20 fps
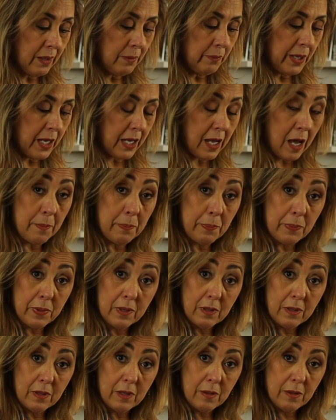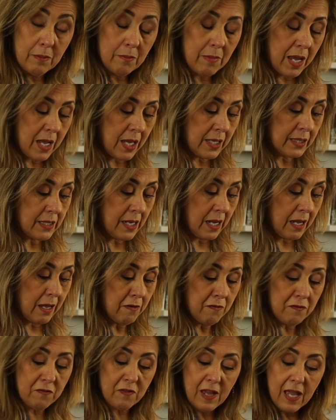pick up my
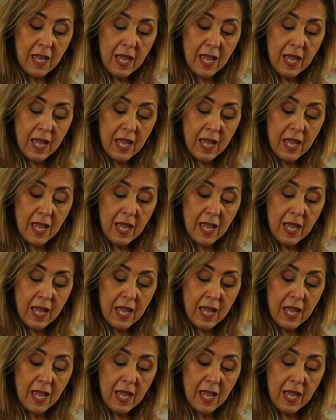Atayef,